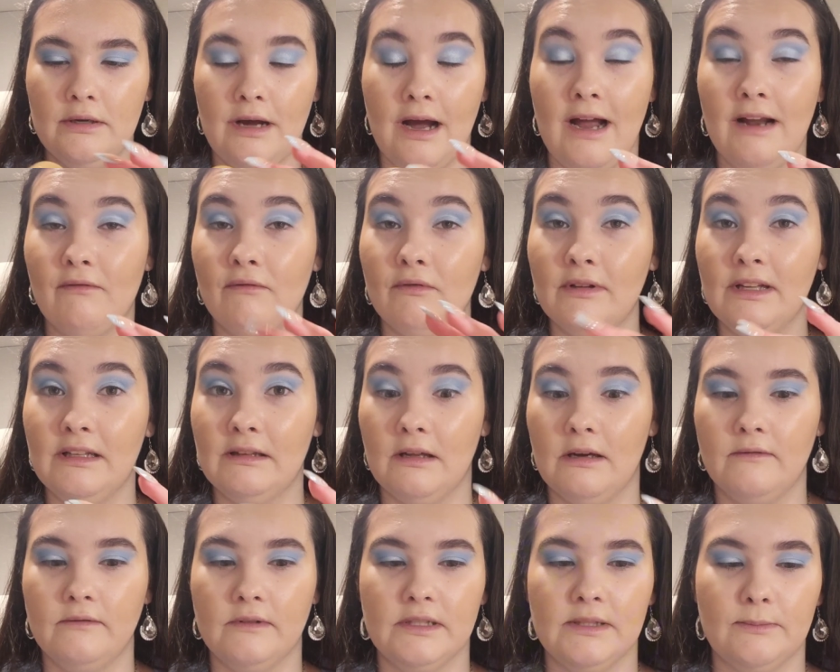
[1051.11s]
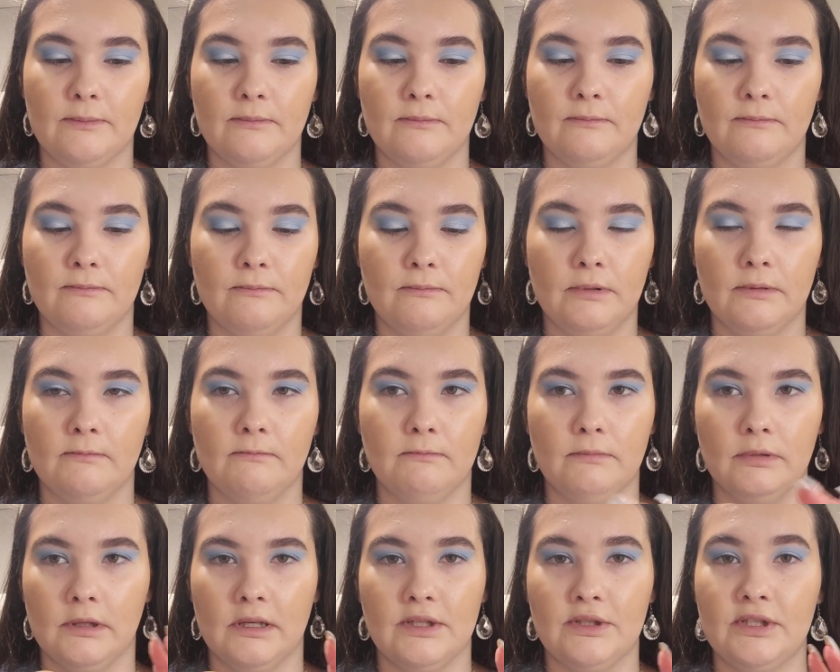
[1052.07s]
I really love this
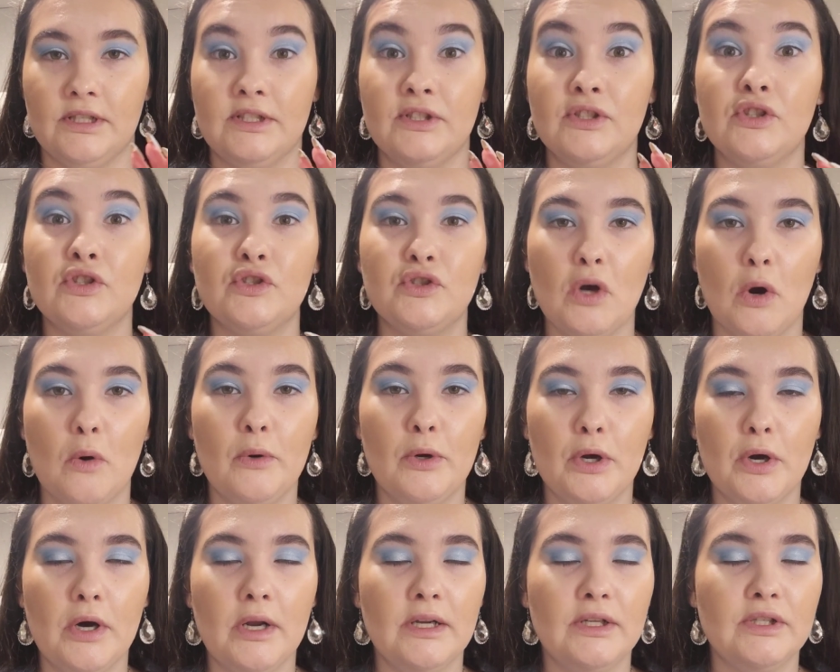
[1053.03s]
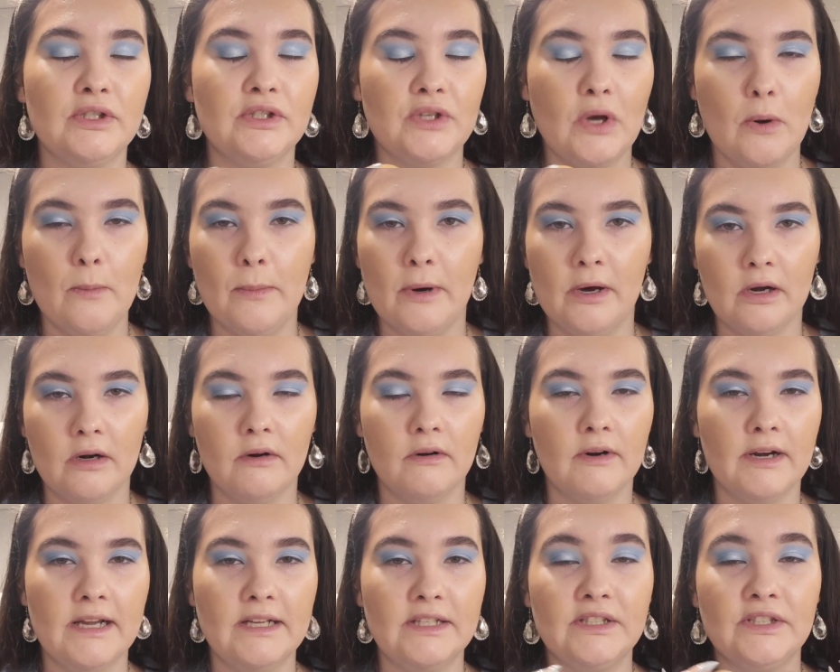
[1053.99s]
blush. It's so good, it's so
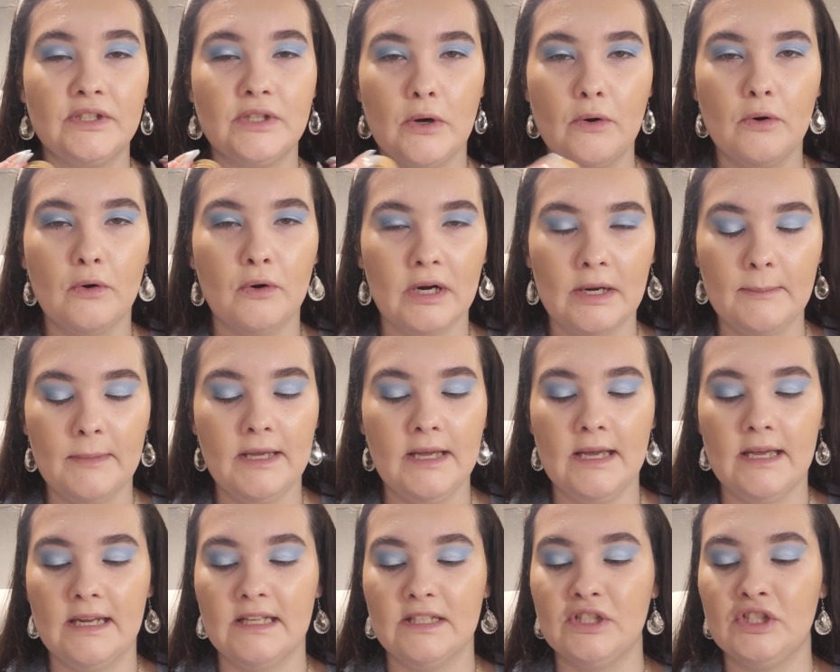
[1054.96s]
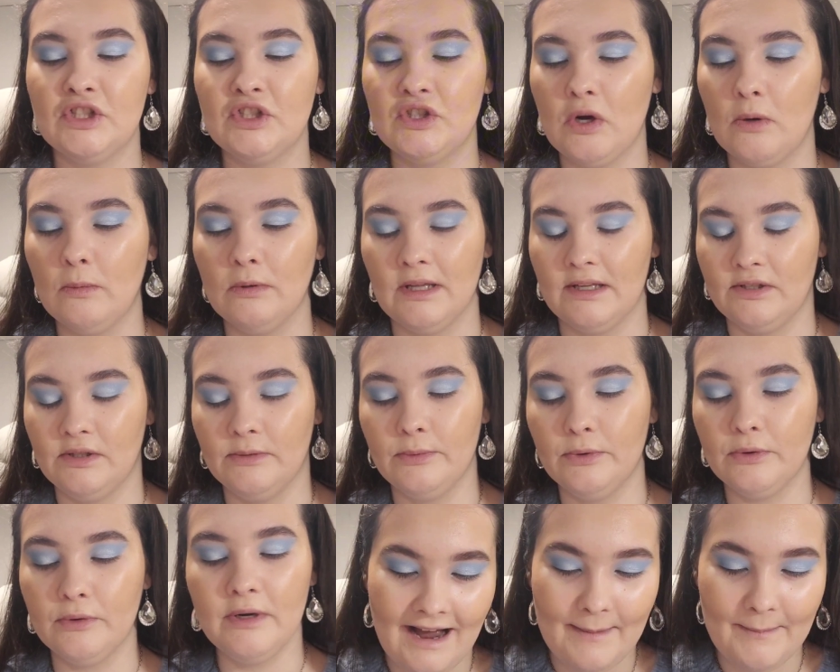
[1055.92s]
buttery, so creamy, and it's so
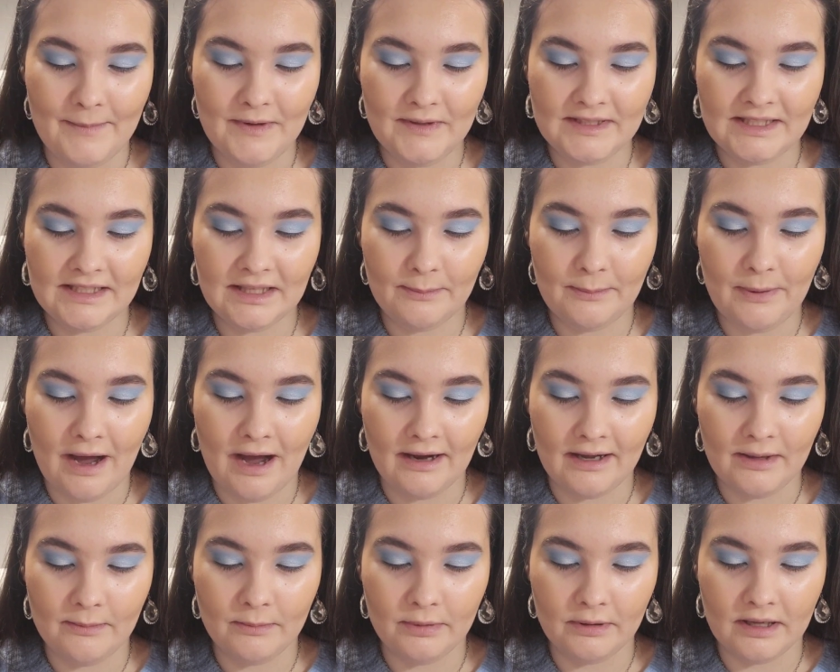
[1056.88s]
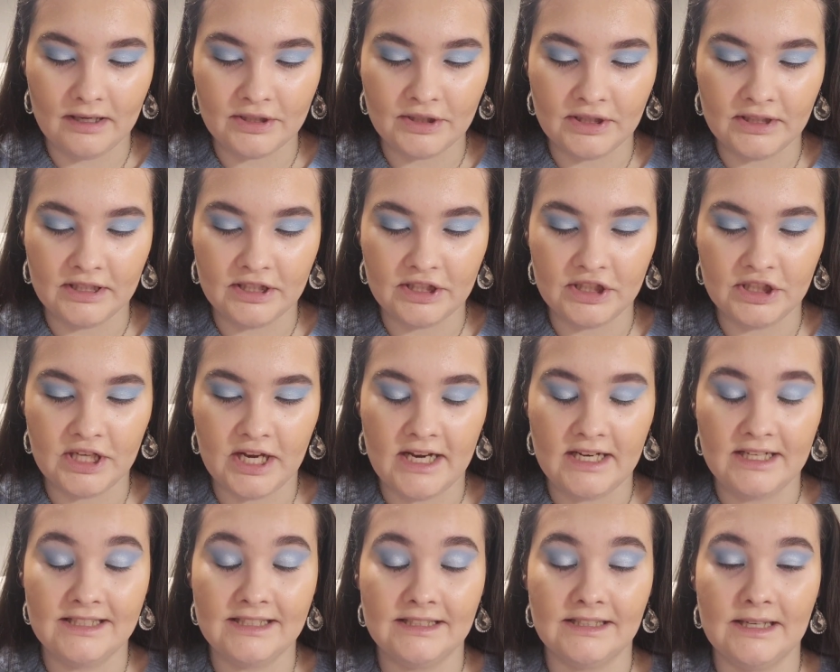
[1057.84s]
blendable. I'm using the Pocket Blush in the
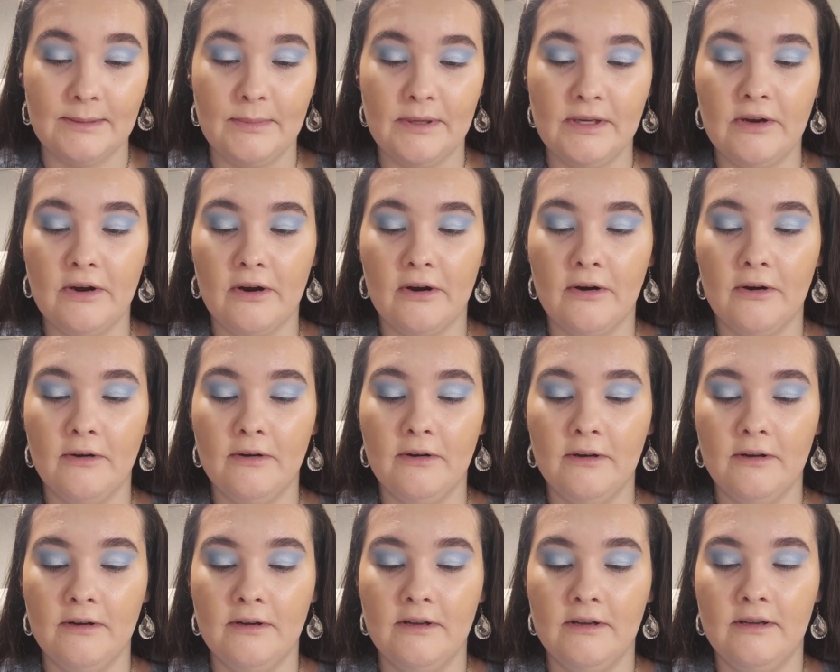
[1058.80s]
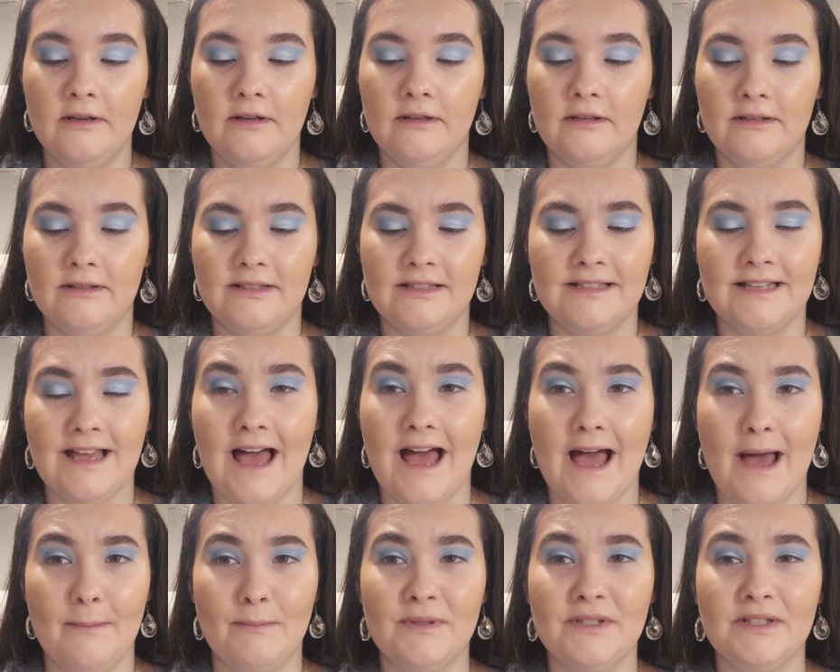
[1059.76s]
shade Sleepy Girl. This is
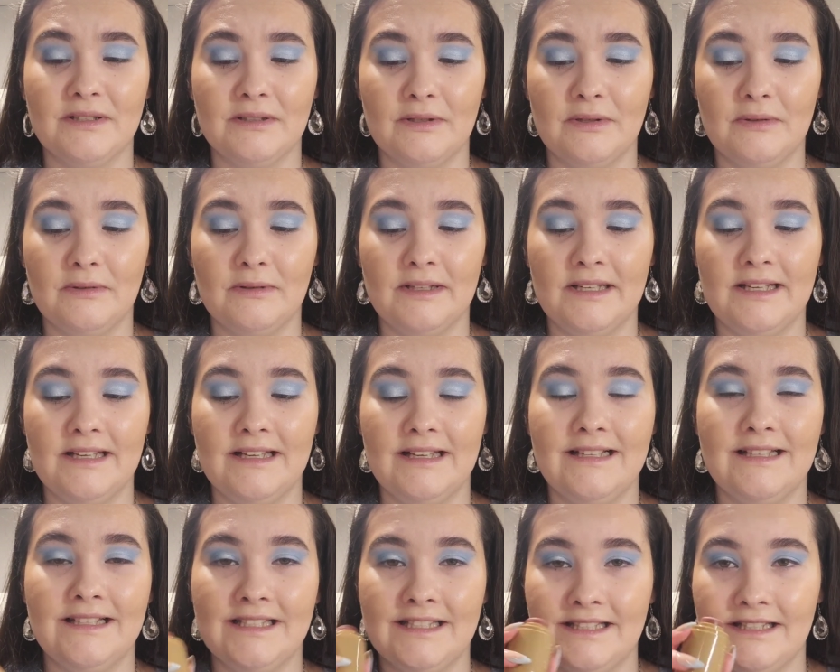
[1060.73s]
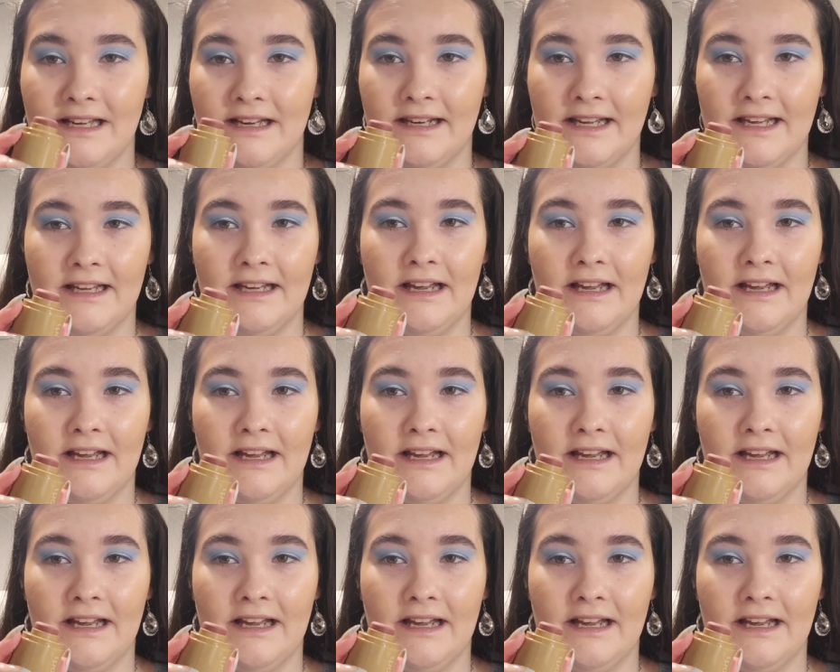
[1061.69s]
absolutely stunning.